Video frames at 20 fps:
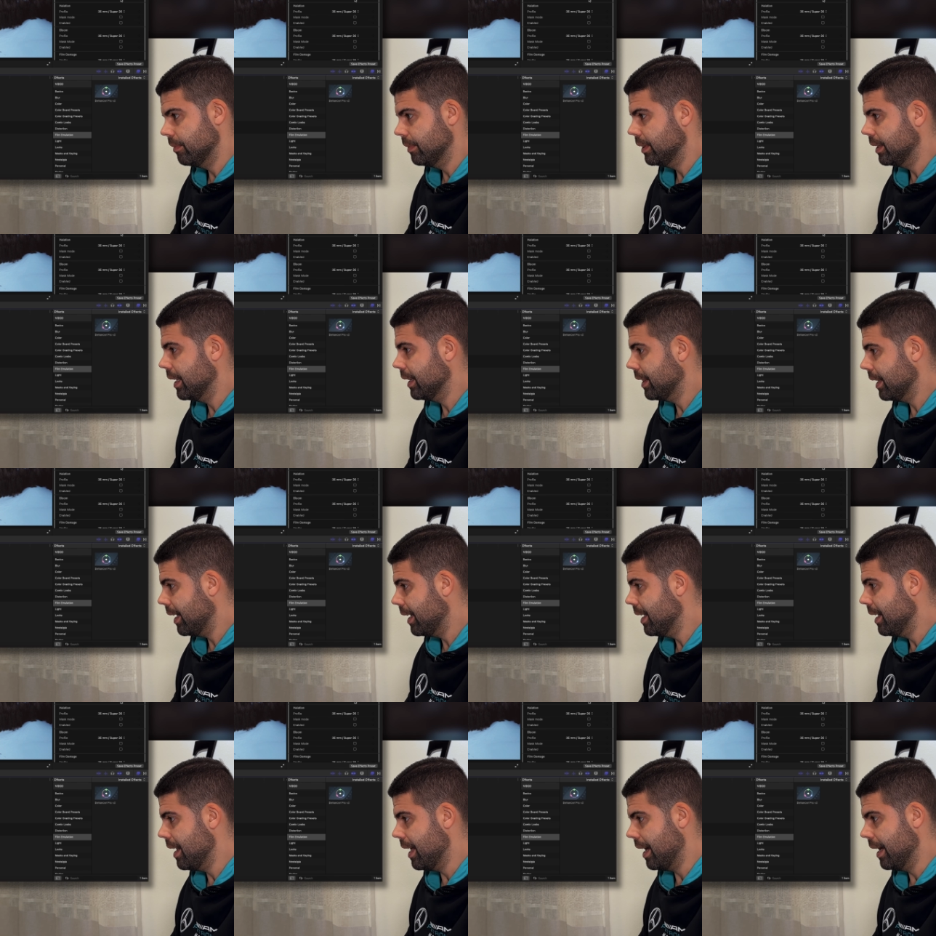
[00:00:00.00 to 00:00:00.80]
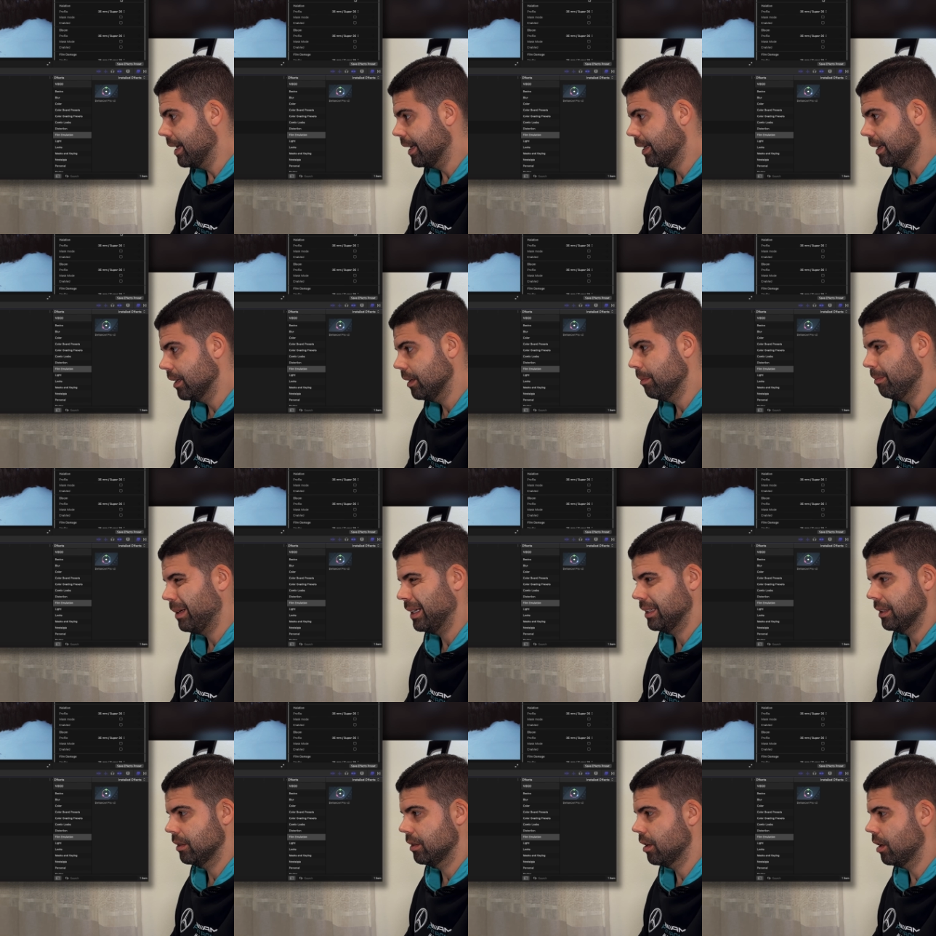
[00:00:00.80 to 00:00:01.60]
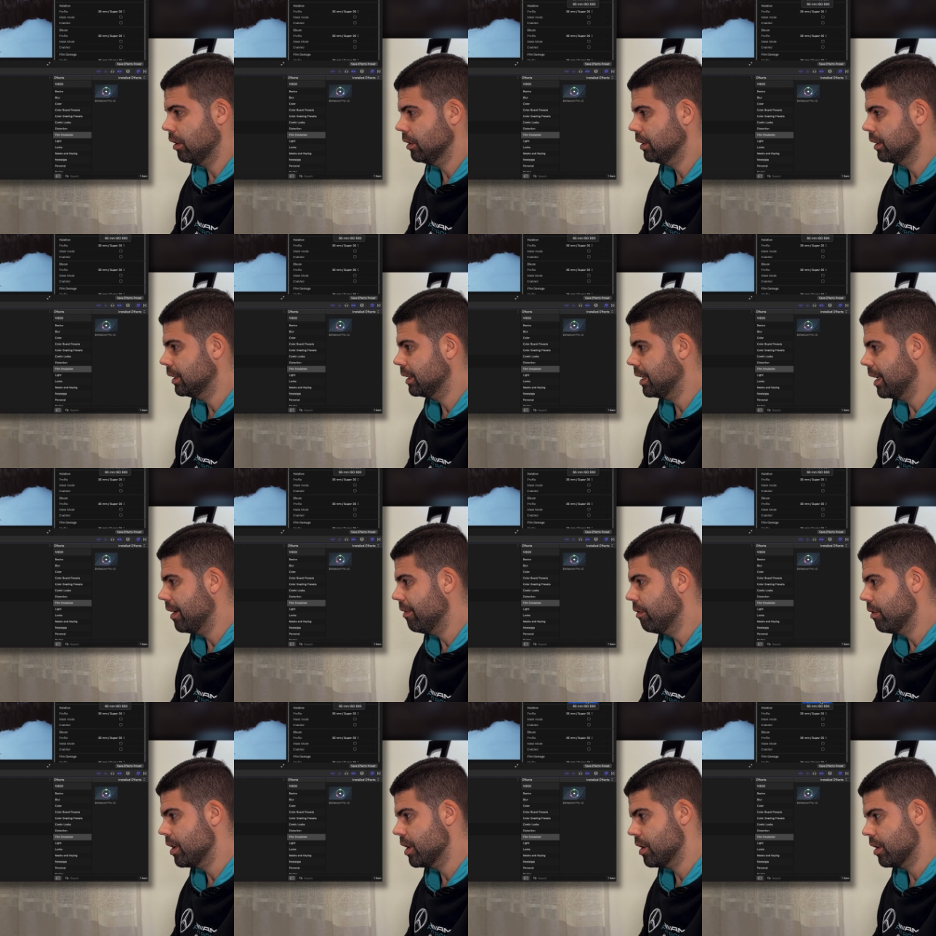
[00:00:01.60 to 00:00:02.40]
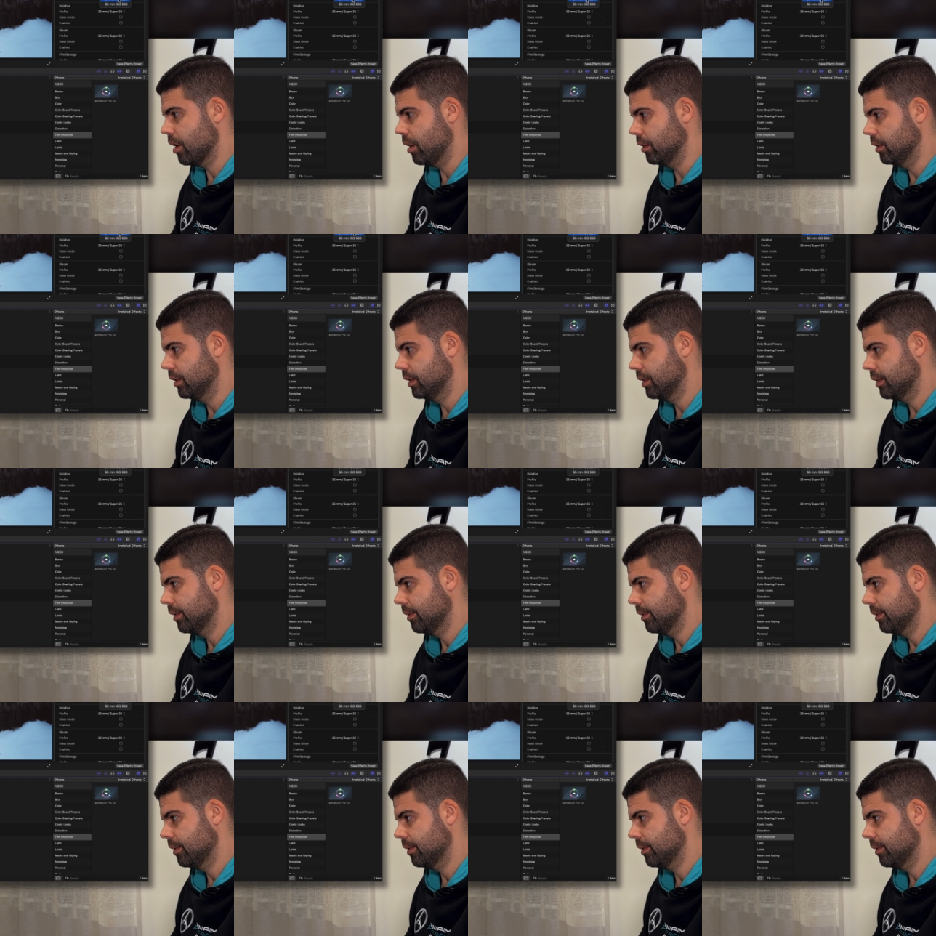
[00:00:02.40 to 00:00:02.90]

that I like, but not in every shot.